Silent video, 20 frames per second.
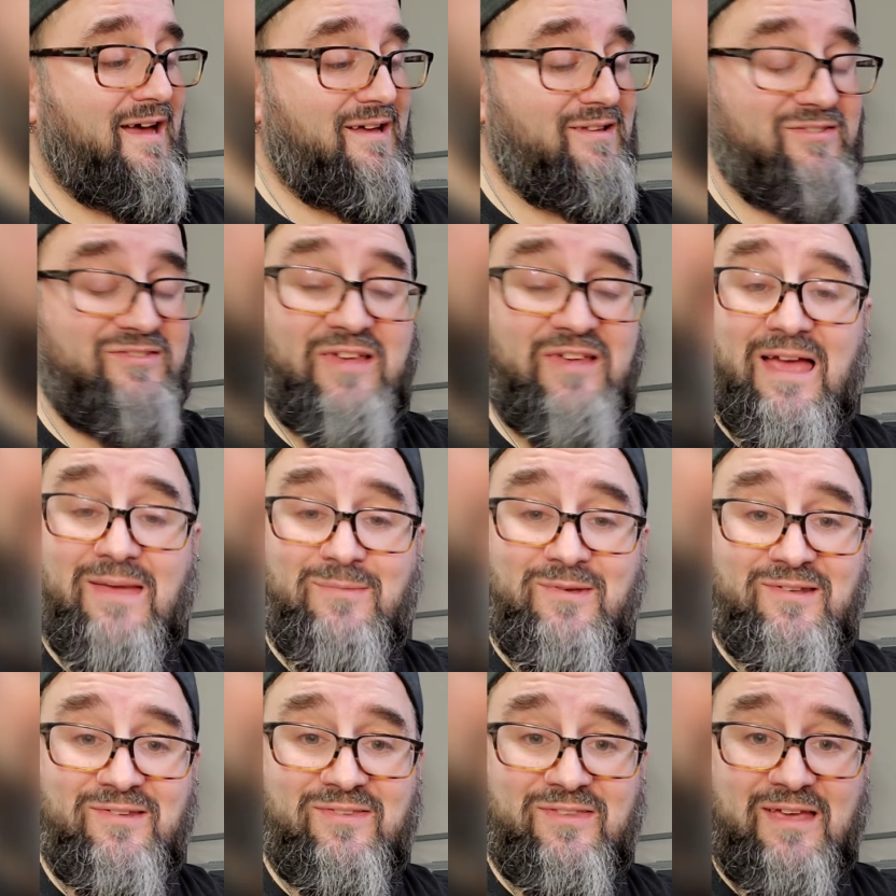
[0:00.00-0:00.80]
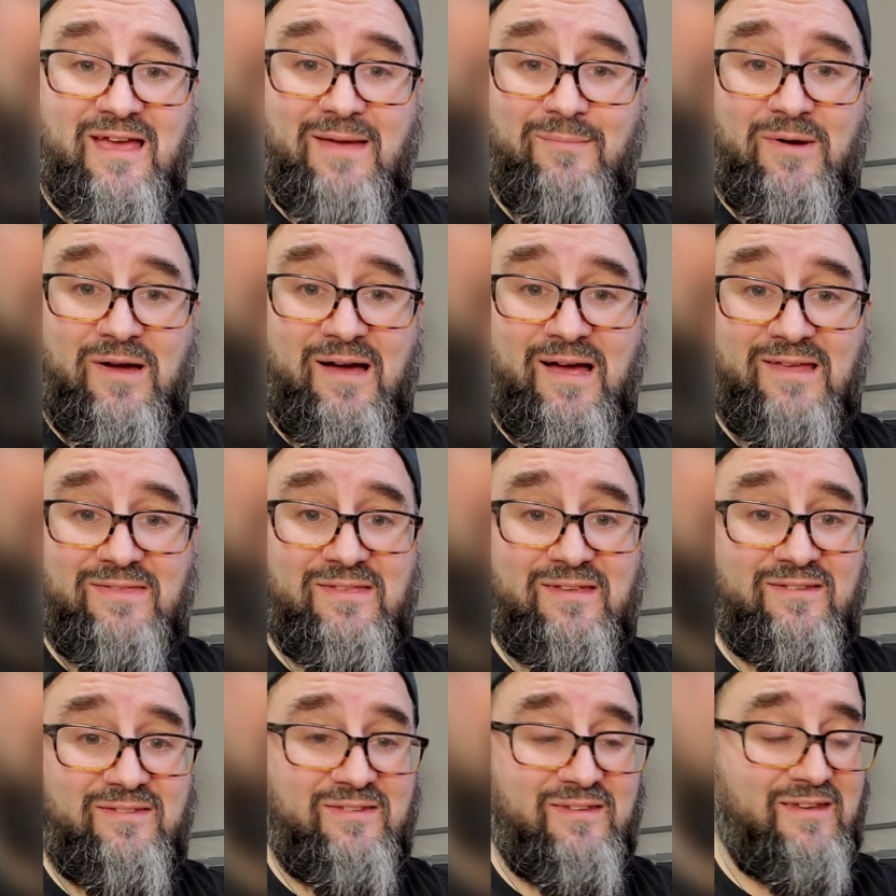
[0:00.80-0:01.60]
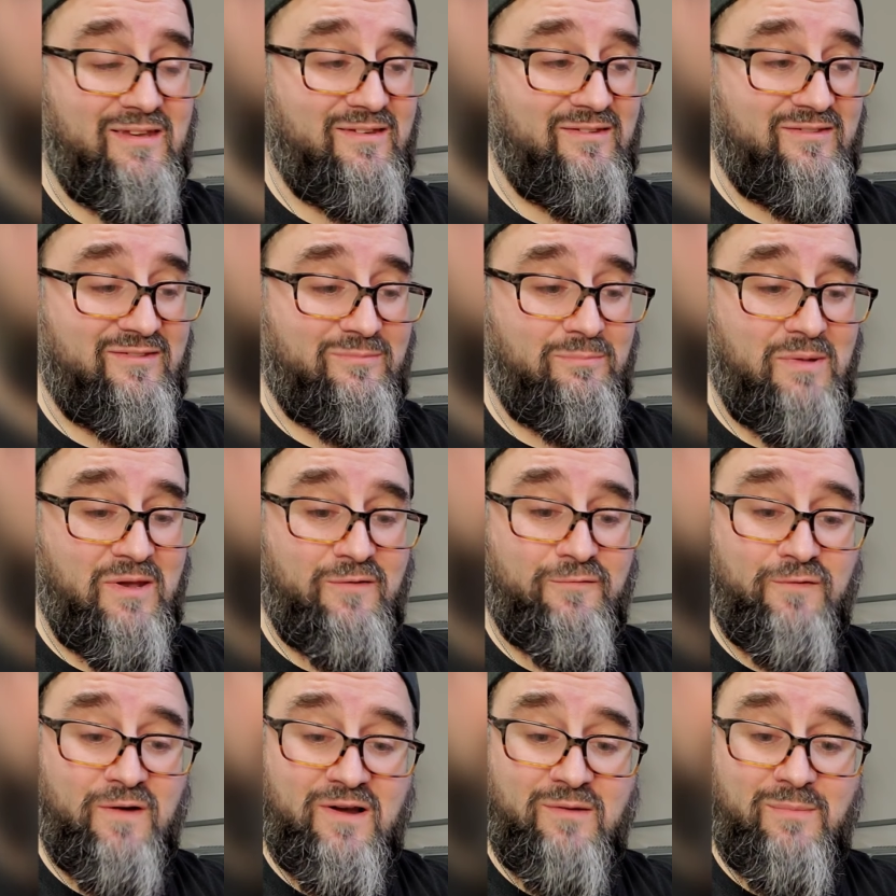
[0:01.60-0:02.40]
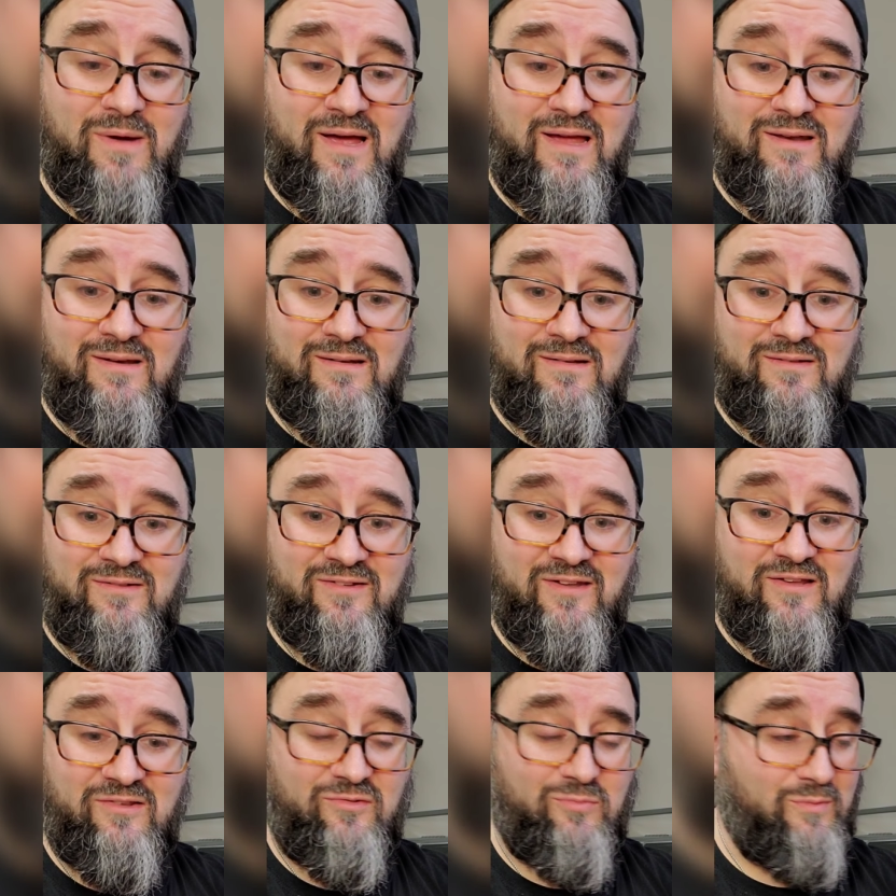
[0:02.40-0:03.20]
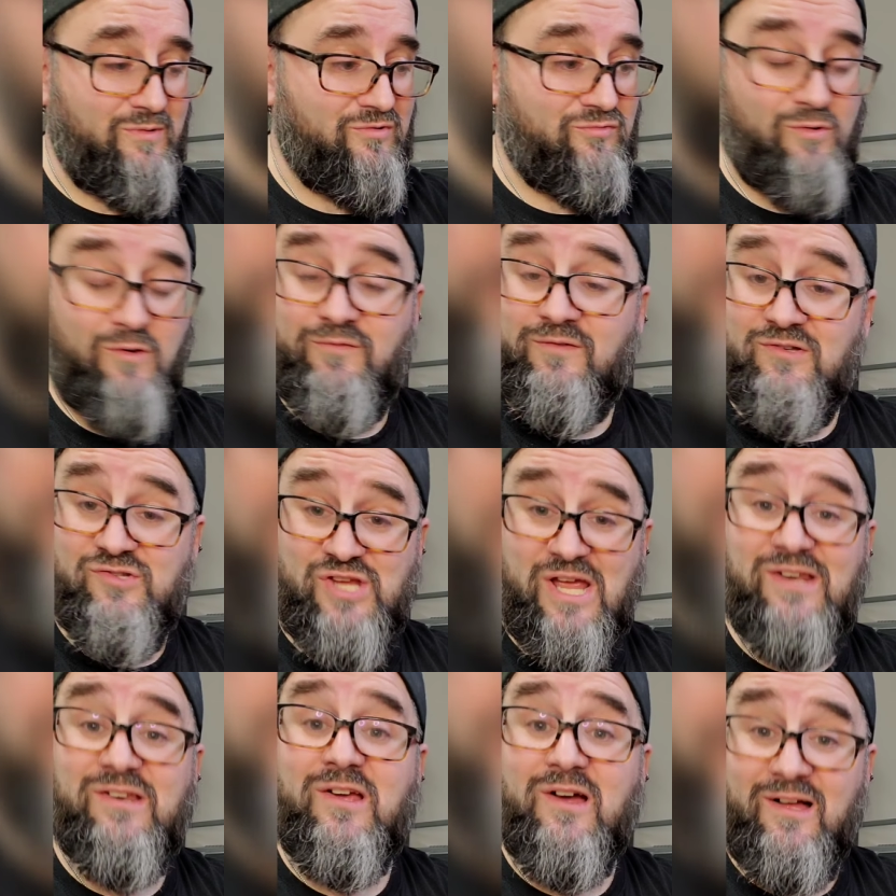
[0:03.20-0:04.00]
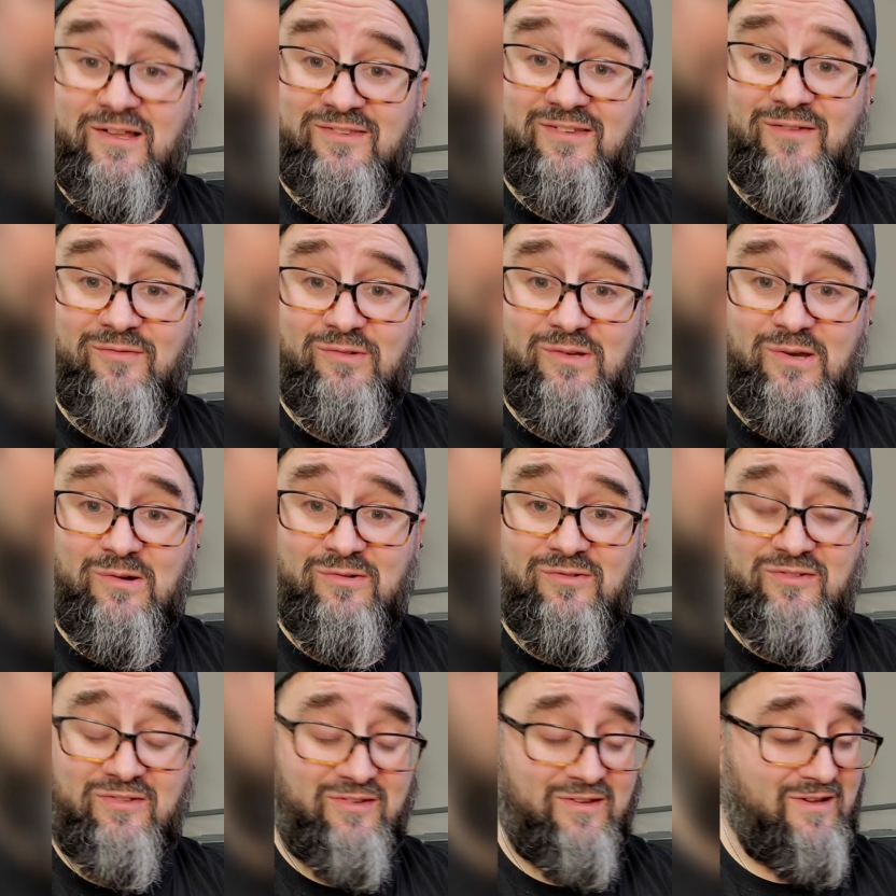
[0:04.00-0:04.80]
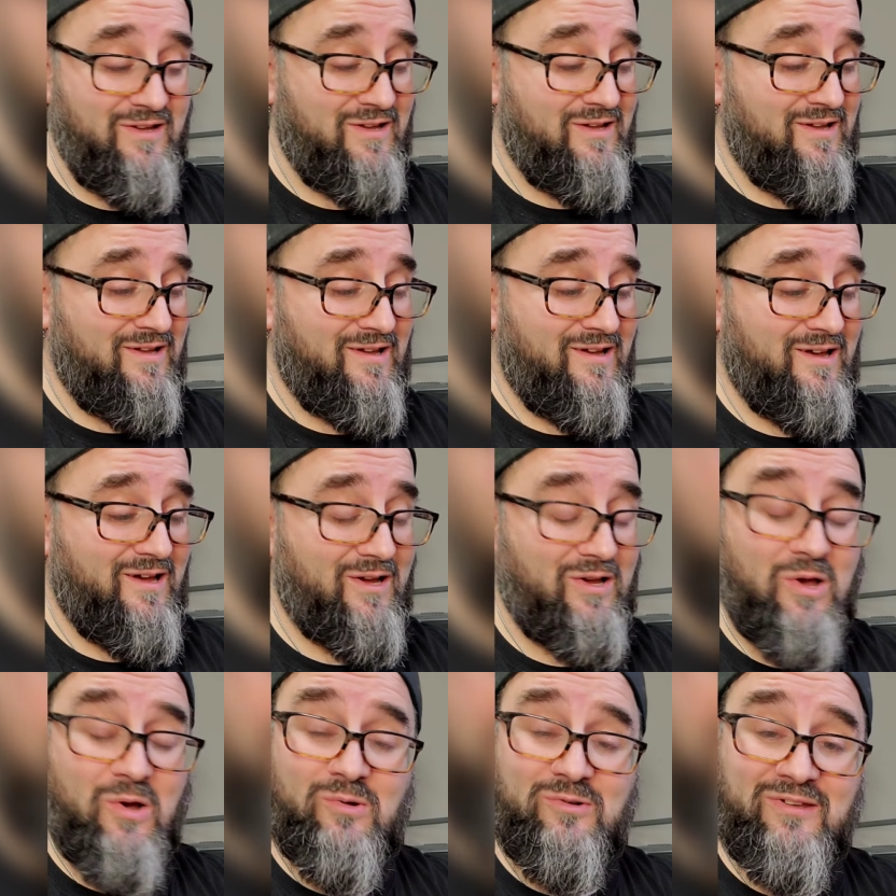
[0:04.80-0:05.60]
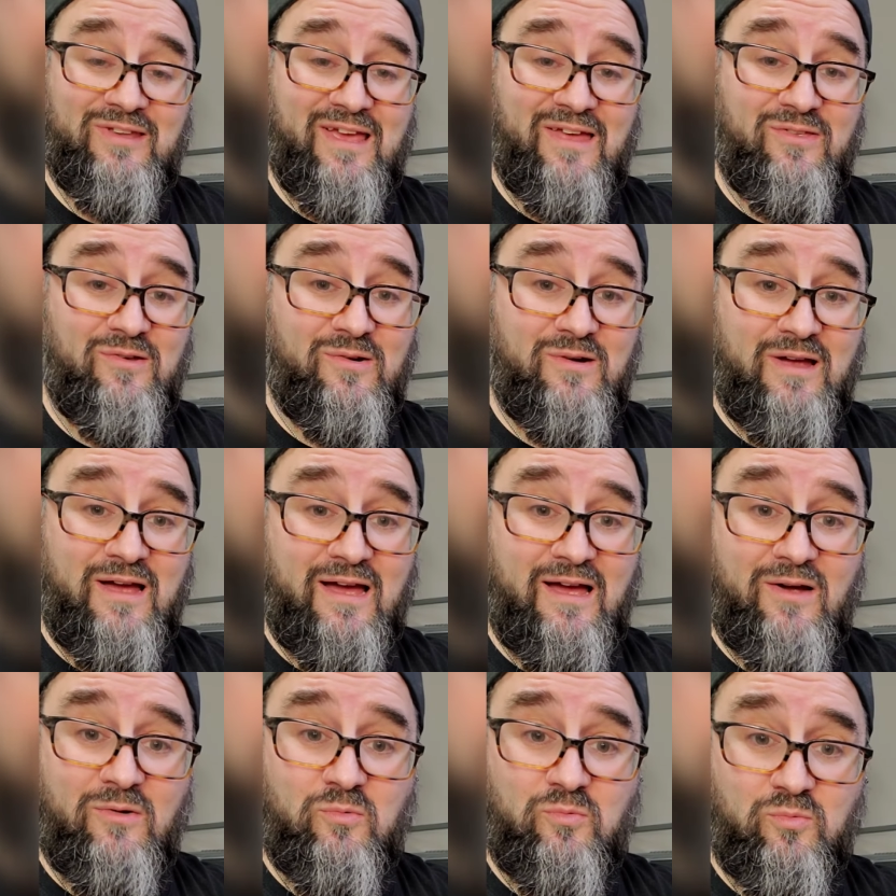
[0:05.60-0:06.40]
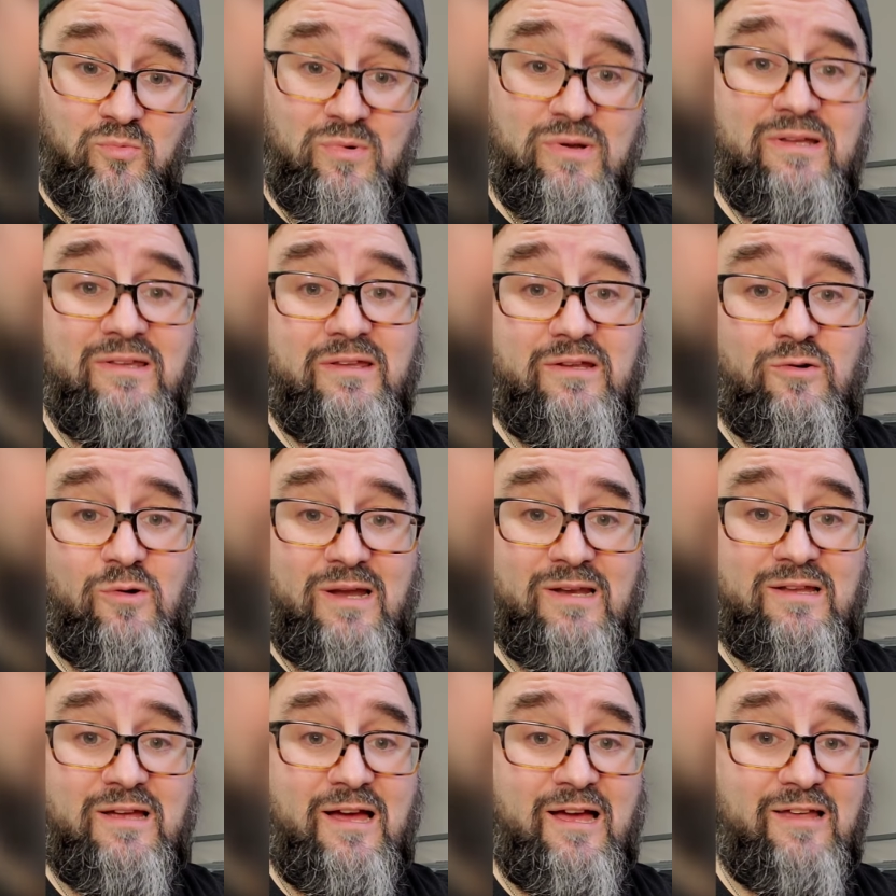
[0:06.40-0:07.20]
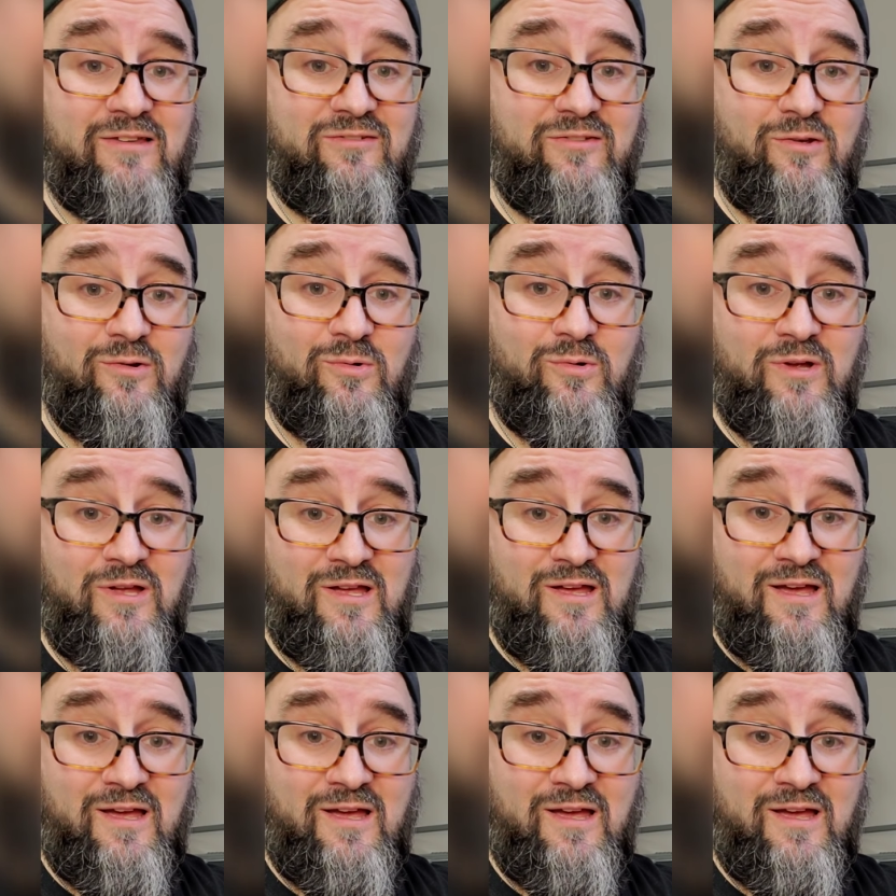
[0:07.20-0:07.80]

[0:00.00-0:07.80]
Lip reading: Simon is the guy behind this. He's been a friend of mine since we drove to Gen Con several years ago together. Really great guy. So